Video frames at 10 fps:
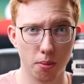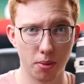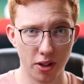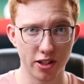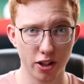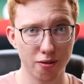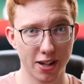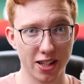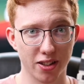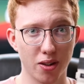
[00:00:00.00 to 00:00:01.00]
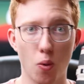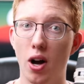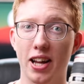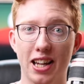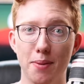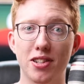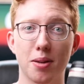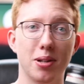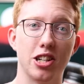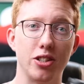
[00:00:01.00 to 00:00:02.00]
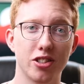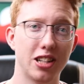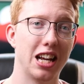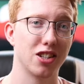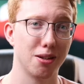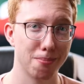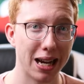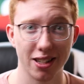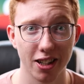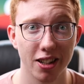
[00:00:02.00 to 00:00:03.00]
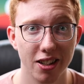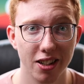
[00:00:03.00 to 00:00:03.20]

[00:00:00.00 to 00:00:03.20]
But there's a good reason why image stabilization doesn't actually matter